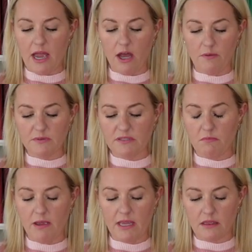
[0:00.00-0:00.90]
helps
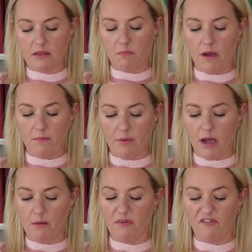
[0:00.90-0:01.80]
make the
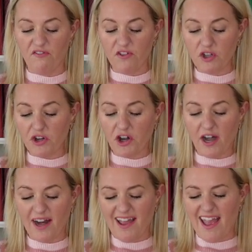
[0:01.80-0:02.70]
pom-pom
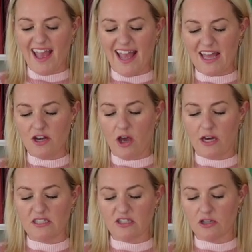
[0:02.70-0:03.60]
fuller and
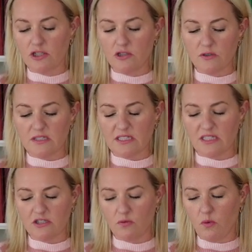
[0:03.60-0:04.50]
not as loose,
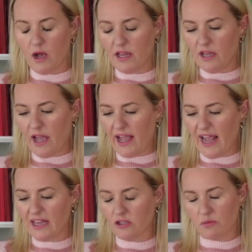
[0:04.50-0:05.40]
cause you want, I
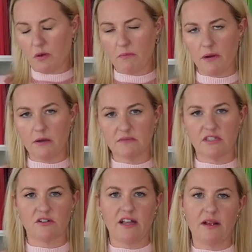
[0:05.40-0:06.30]
hate those pom-poms
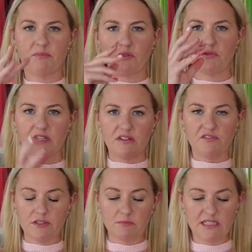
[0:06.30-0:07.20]
that are like really
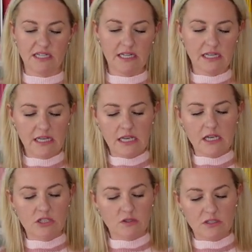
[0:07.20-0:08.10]
flimsy.
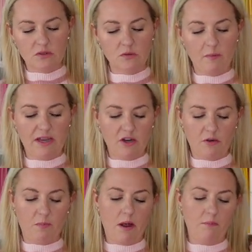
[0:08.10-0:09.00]
So this will make your
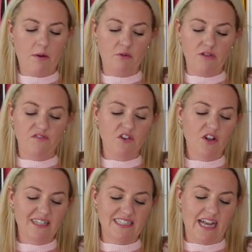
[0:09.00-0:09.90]
pom-pom really
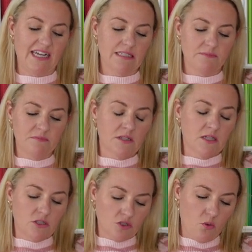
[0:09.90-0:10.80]
full and tight.
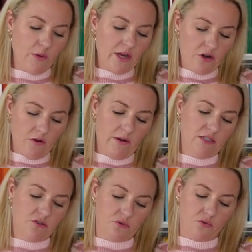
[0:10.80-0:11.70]
So we are going
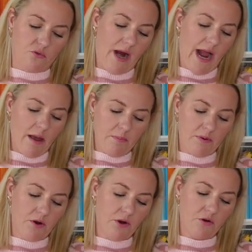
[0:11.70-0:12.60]
to wrap
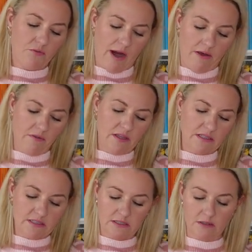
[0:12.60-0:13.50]
around
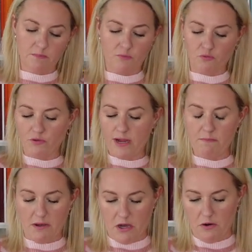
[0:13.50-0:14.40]
this
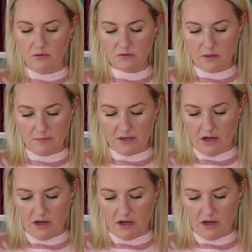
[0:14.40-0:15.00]
rainbow is what I'm gonna